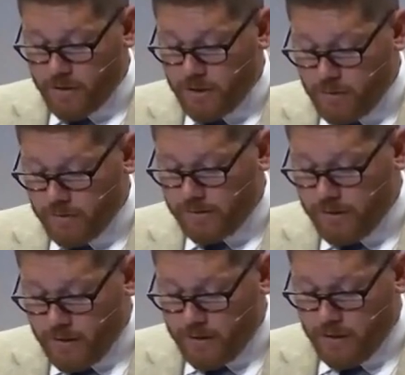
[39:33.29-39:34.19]
She was
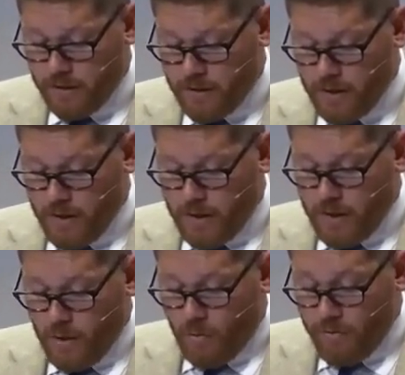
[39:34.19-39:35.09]
stealing
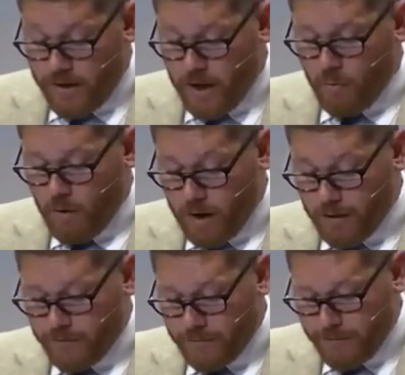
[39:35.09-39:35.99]
their
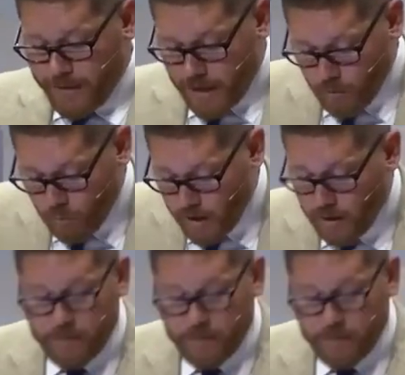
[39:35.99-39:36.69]
water from their well.